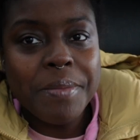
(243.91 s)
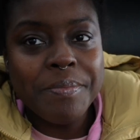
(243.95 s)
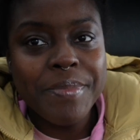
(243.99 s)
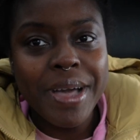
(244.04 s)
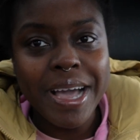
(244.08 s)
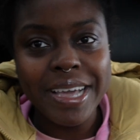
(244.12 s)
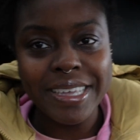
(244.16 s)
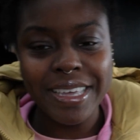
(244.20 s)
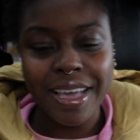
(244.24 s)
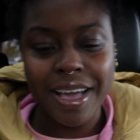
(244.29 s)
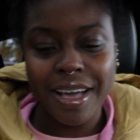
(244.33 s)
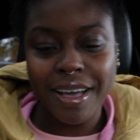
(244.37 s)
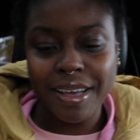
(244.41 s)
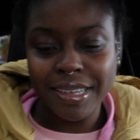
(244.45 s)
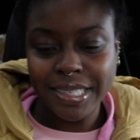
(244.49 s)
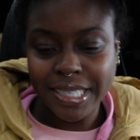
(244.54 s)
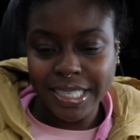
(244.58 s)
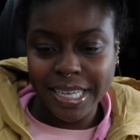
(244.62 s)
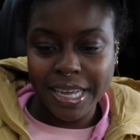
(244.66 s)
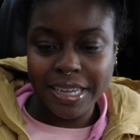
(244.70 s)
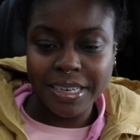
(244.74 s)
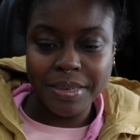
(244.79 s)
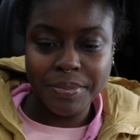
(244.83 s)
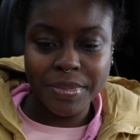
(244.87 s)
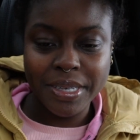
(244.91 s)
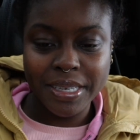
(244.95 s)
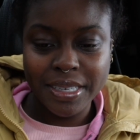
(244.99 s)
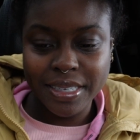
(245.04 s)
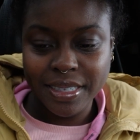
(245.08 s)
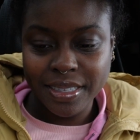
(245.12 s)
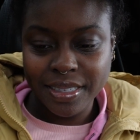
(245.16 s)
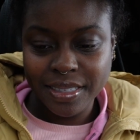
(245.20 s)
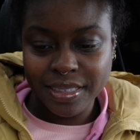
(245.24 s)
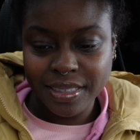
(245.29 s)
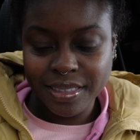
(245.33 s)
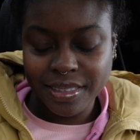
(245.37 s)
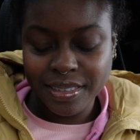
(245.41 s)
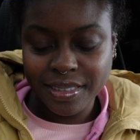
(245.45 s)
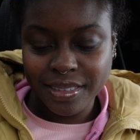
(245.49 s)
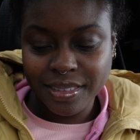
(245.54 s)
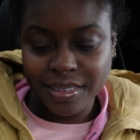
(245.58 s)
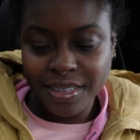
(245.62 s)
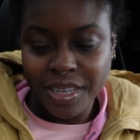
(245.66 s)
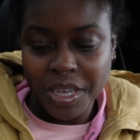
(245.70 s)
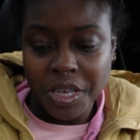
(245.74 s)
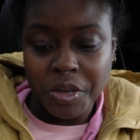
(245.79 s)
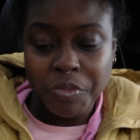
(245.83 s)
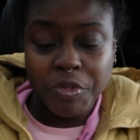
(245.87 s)
Bye, y'all. I'll see y'all in a minute.
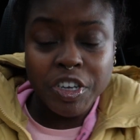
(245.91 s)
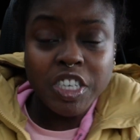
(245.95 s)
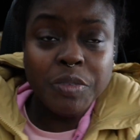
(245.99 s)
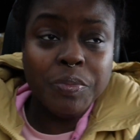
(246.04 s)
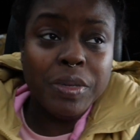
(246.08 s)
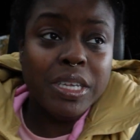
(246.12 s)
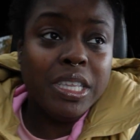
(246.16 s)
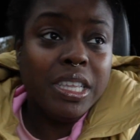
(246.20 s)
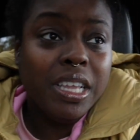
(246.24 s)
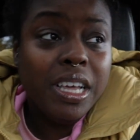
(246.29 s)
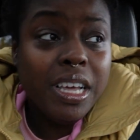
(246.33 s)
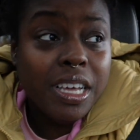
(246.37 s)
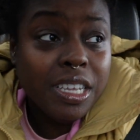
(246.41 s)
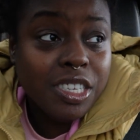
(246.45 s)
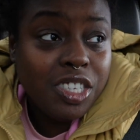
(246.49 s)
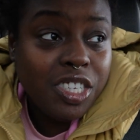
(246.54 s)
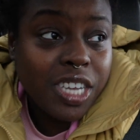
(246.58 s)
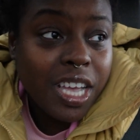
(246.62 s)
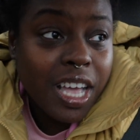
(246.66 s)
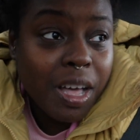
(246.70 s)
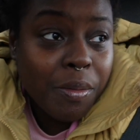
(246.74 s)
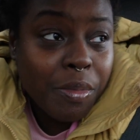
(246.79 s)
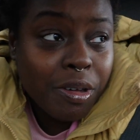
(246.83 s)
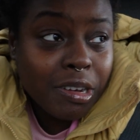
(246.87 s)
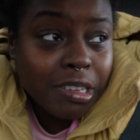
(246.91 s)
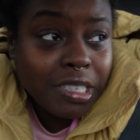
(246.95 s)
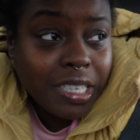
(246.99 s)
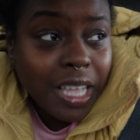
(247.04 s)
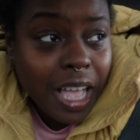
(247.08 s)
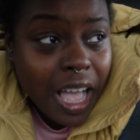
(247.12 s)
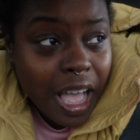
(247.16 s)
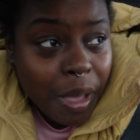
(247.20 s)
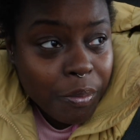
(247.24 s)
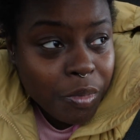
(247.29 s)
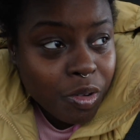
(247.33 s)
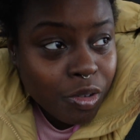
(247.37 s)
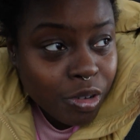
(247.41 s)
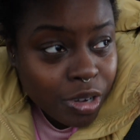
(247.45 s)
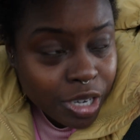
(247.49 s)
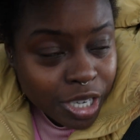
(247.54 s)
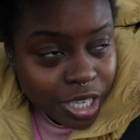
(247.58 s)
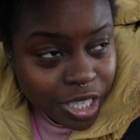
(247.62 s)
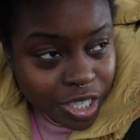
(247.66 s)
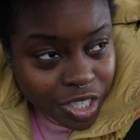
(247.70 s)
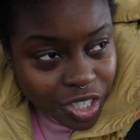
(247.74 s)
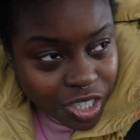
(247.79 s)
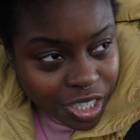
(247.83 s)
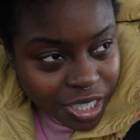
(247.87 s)
Wish me luck, child. I'm on a time
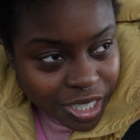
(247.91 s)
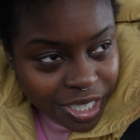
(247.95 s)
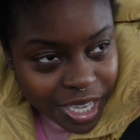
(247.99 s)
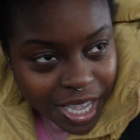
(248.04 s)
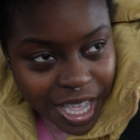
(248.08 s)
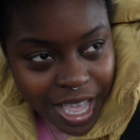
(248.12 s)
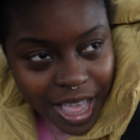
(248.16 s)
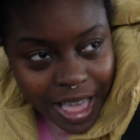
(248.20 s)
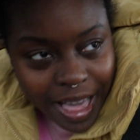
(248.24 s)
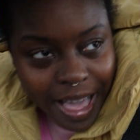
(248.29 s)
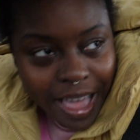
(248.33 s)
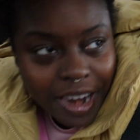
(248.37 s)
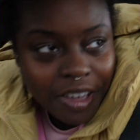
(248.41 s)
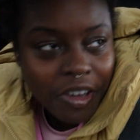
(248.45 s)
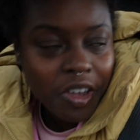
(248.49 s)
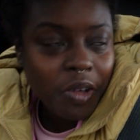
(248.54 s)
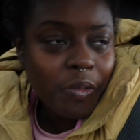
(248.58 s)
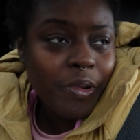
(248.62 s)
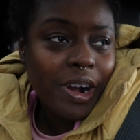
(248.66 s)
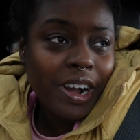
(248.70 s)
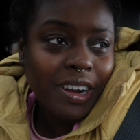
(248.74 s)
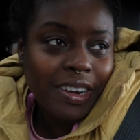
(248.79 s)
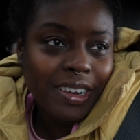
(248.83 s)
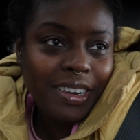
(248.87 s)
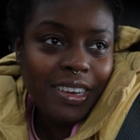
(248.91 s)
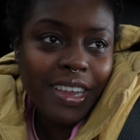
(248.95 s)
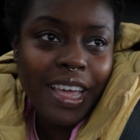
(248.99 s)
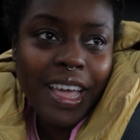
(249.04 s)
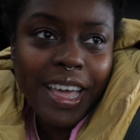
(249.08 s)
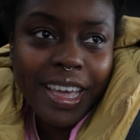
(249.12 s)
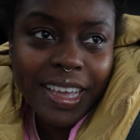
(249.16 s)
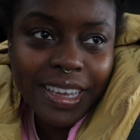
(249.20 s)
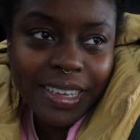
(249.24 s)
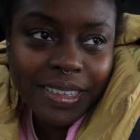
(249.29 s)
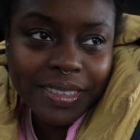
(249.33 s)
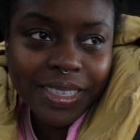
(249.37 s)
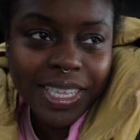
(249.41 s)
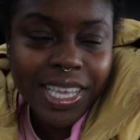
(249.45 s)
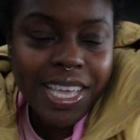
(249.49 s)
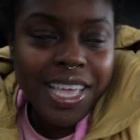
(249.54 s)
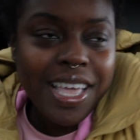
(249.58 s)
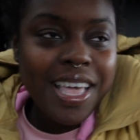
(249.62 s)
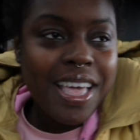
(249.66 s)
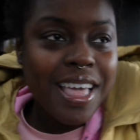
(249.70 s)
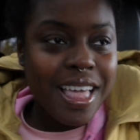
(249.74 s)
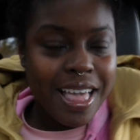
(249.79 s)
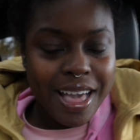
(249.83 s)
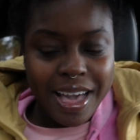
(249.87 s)
crunch. Gotta go to work today.
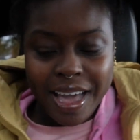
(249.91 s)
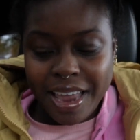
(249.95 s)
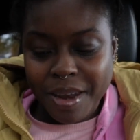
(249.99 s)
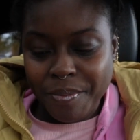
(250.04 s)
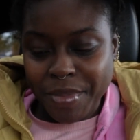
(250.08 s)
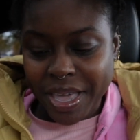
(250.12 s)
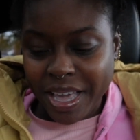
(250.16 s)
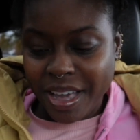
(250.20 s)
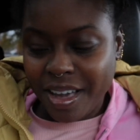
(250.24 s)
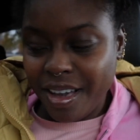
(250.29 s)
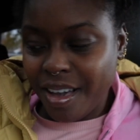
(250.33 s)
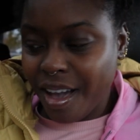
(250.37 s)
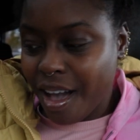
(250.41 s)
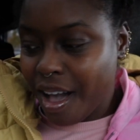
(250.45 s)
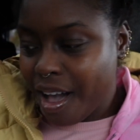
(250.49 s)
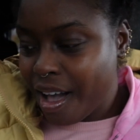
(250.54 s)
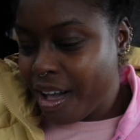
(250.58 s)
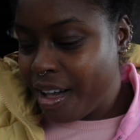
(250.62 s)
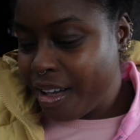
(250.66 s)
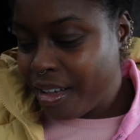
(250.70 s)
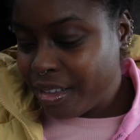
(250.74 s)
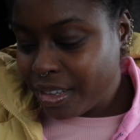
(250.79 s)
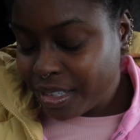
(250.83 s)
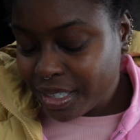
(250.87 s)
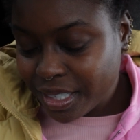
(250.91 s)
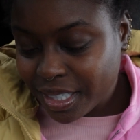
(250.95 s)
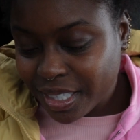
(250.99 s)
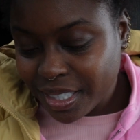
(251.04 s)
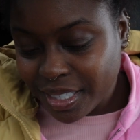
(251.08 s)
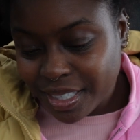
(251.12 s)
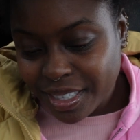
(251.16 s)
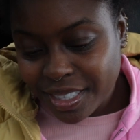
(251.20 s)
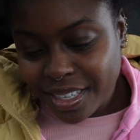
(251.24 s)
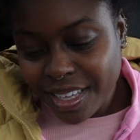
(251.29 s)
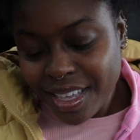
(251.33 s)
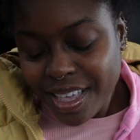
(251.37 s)
I gotta make calls.